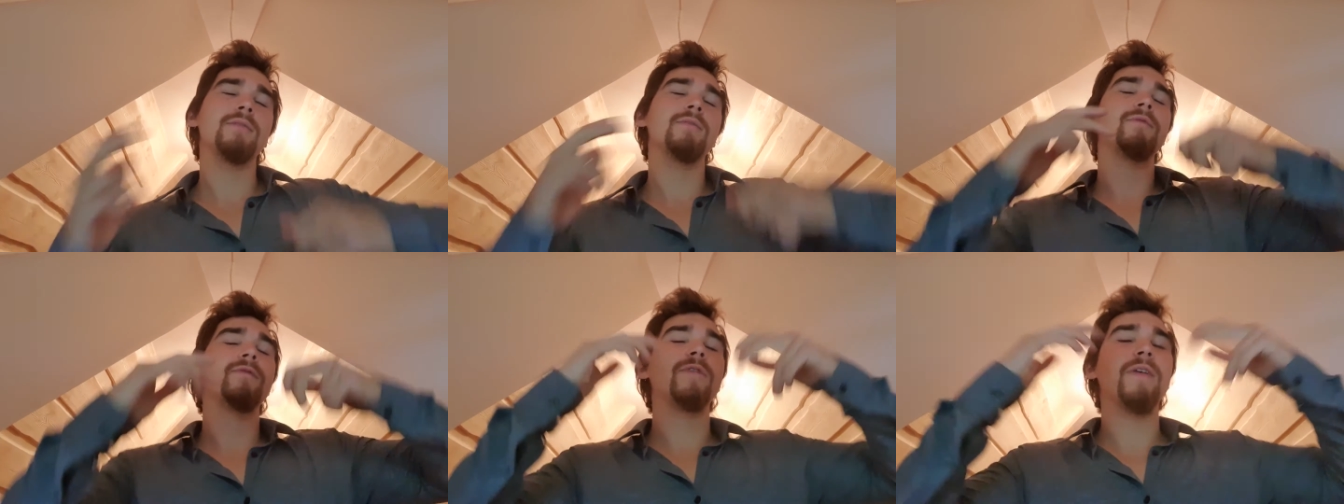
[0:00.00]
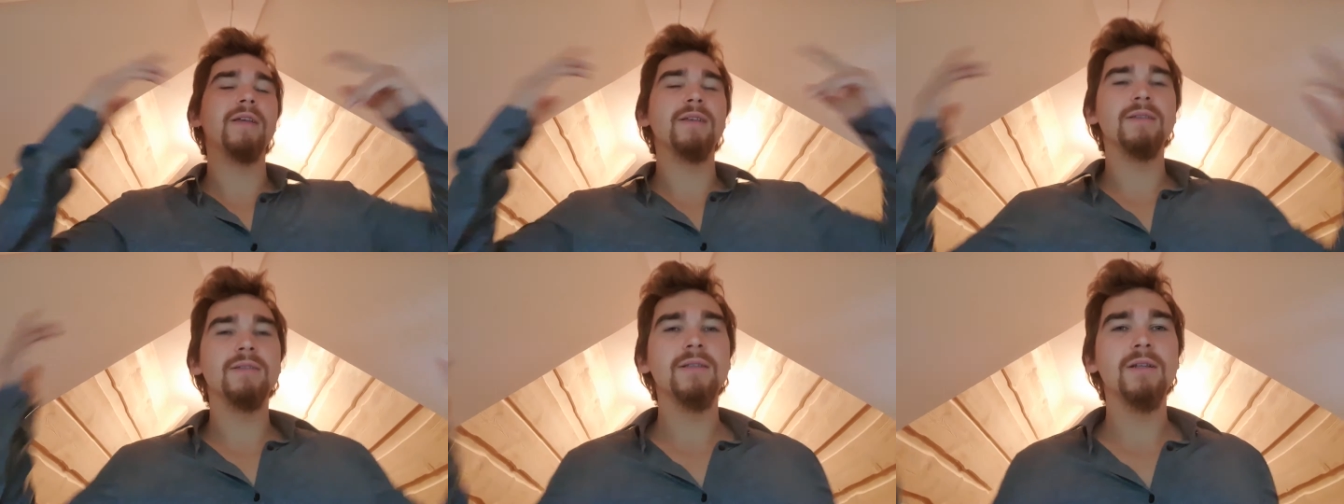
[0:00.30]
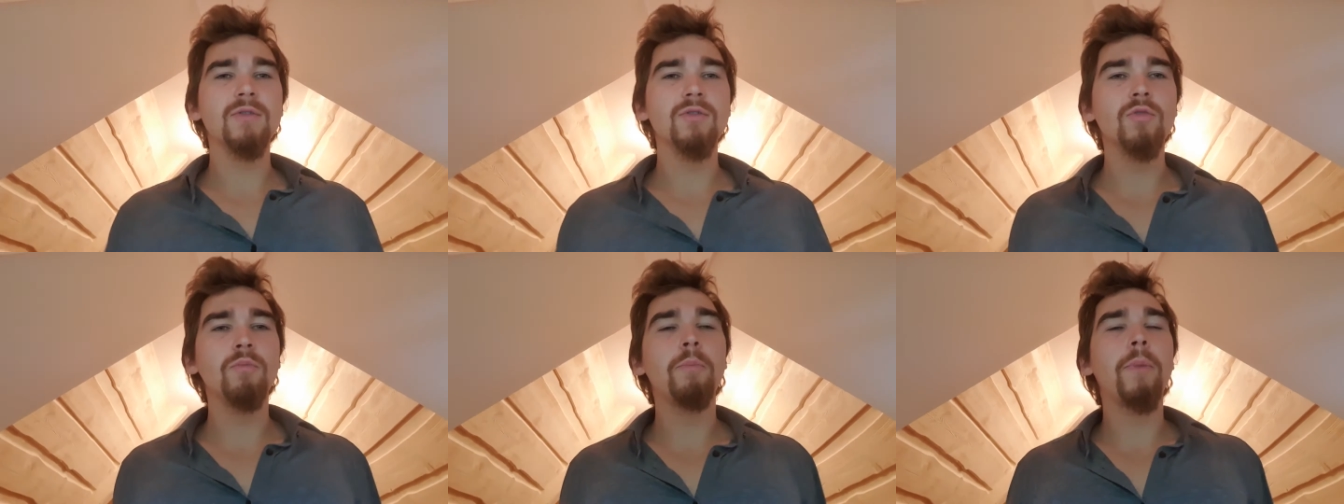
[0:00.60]
and things
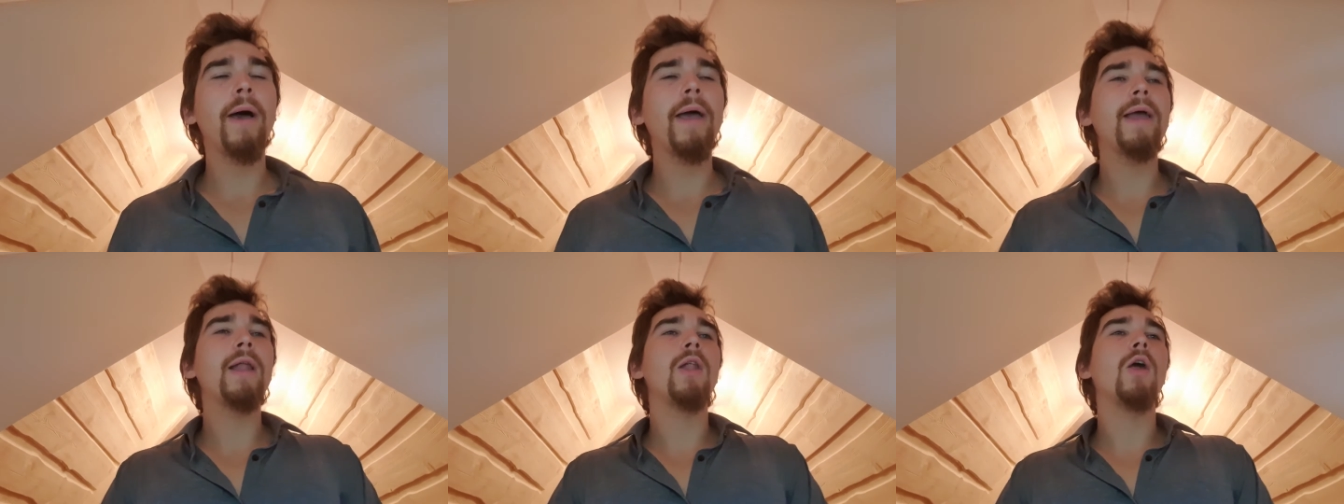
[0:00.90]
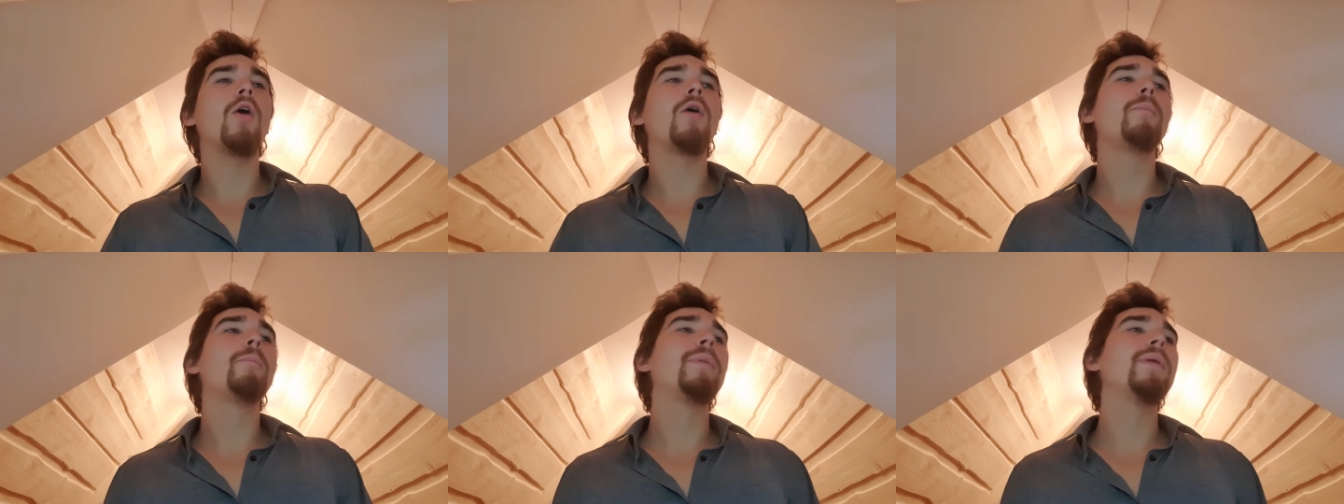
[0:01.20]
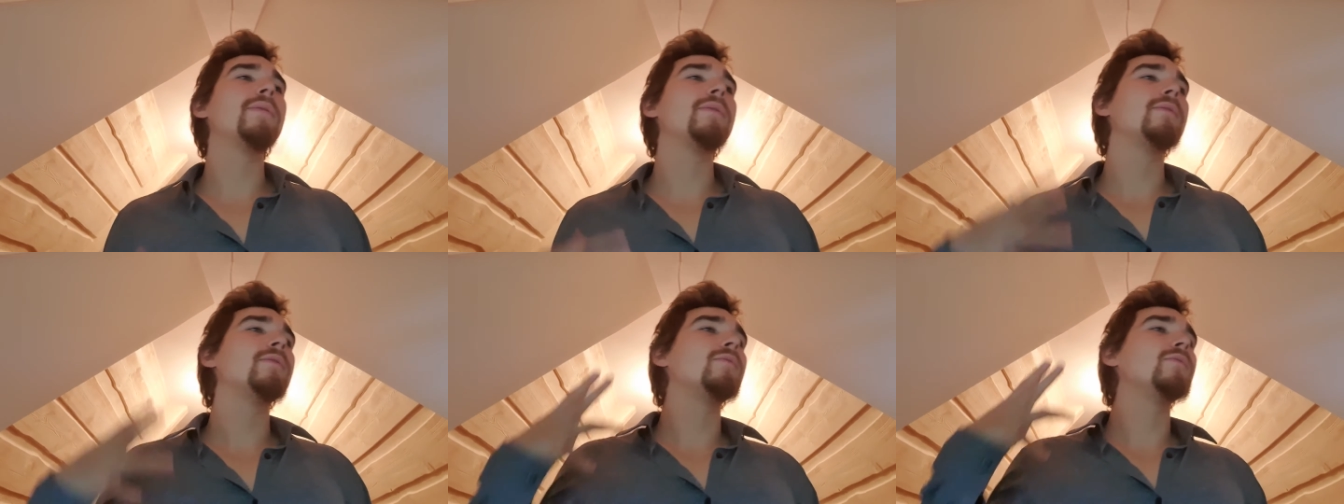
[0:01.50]
start to pile up,
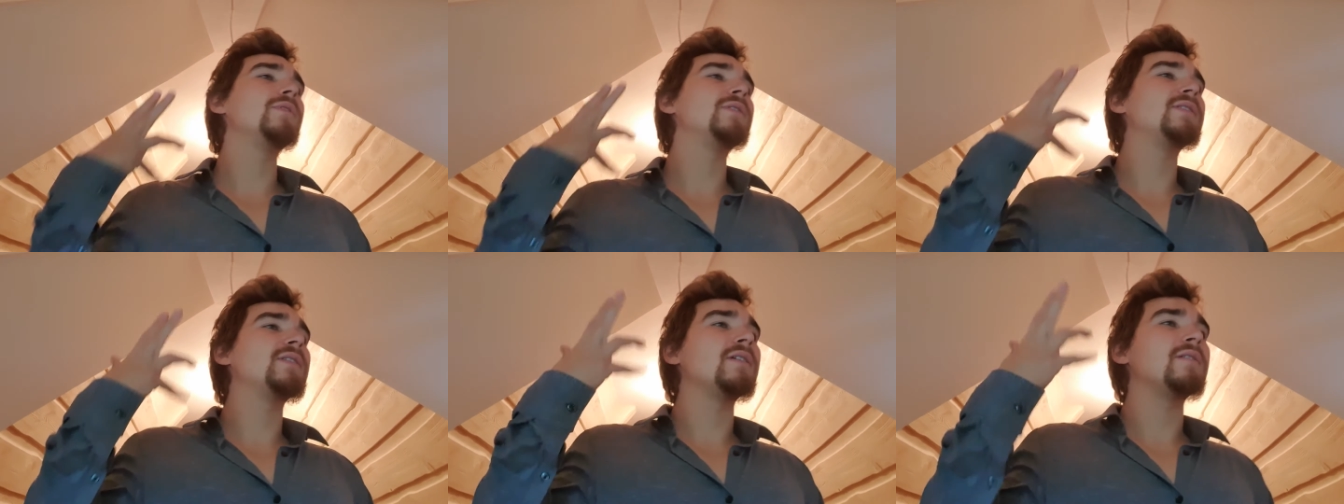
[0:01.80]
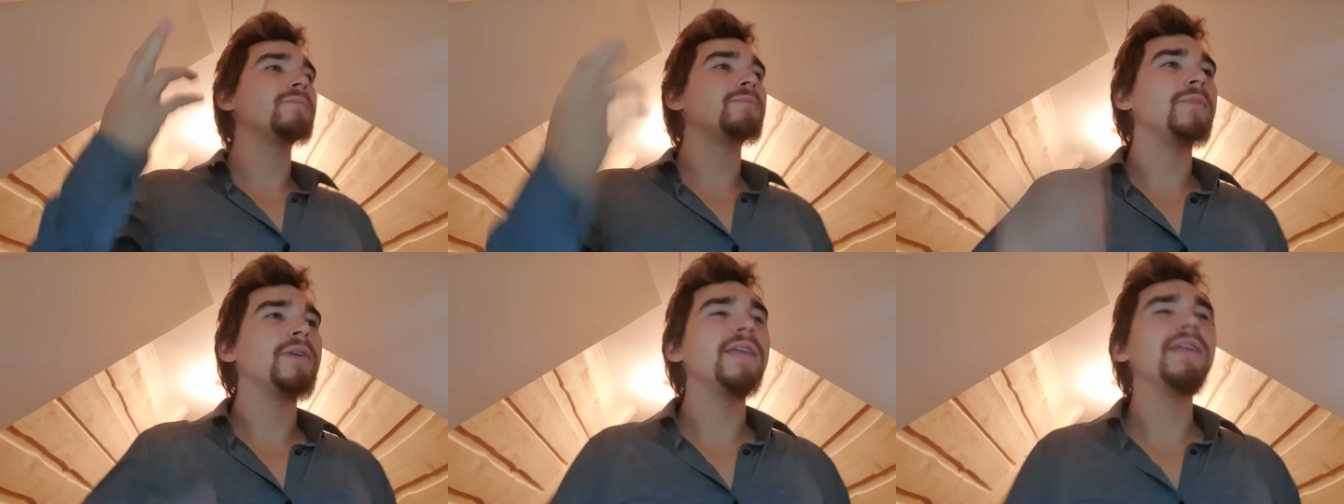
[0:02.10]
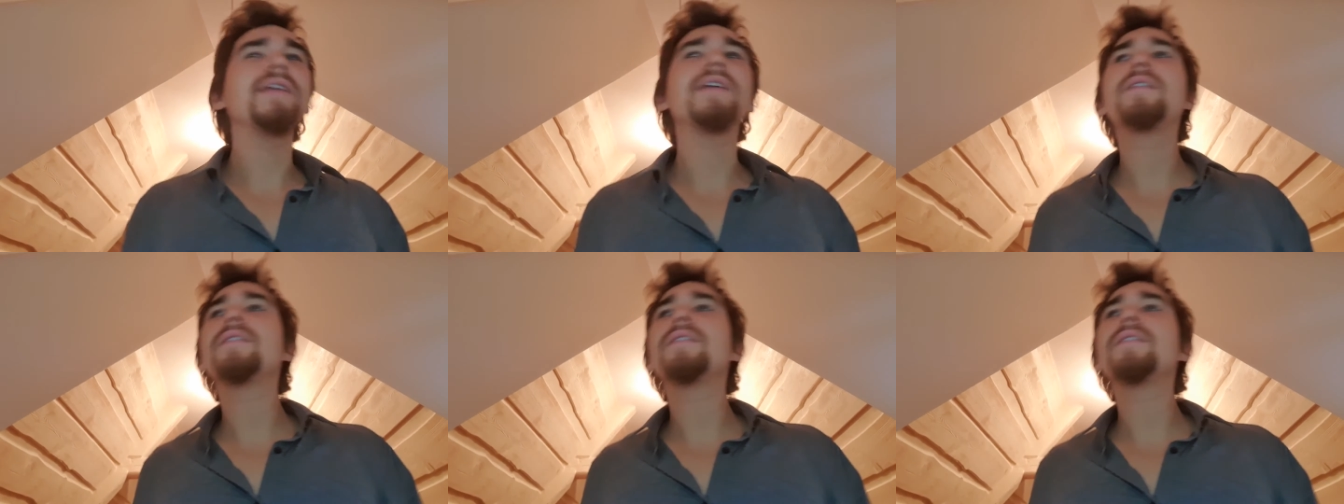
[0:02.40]
and we start being